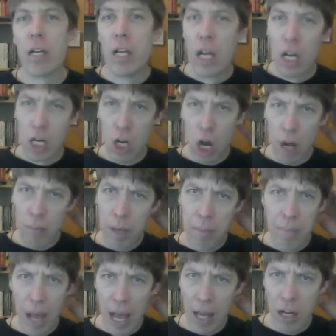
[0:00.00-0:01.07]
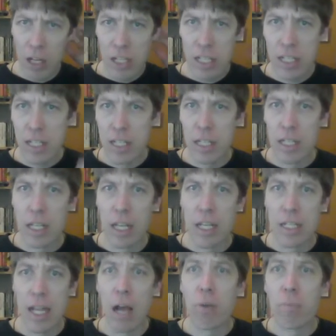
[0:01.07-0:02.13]
common patterns in the
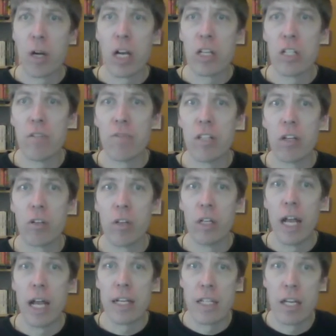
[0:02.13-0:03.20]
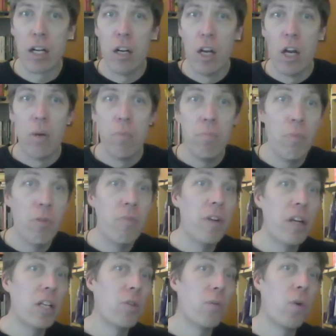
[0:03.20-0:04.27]
sound production of children as they're moving
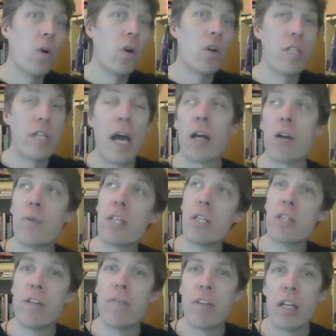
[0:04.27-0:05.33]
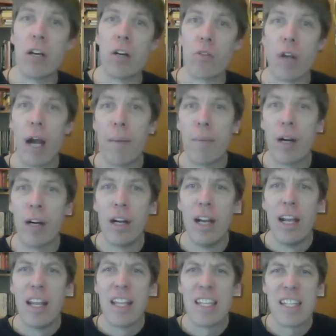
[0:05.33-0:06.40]
towards acquisition of the adult grammar.
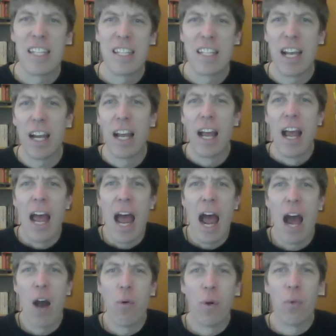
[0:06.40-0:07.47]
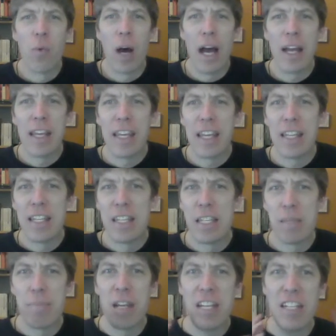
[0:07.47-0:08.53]
This is kind of how and why kids'
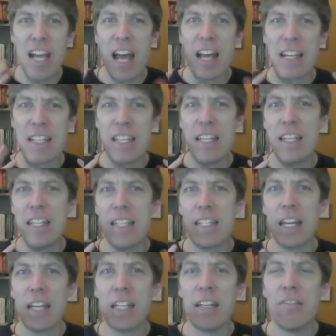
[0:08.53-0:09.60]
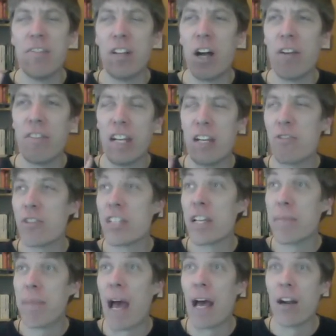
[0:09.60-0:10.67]
speech has the distinctive and often interesting
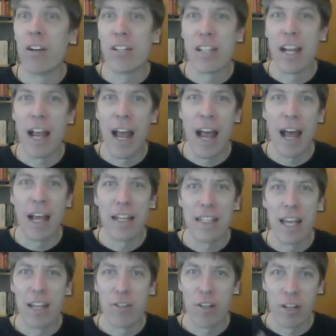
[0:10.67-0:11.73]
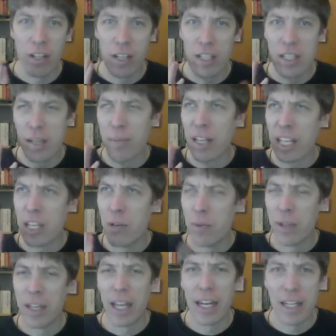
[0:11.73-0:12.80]
patterns that it has. That's sort of some of the cute
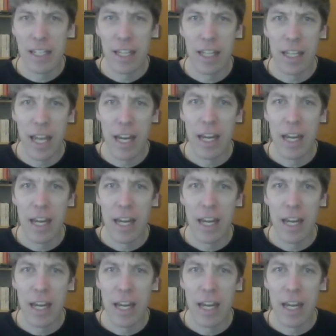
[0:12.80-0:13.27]
things that they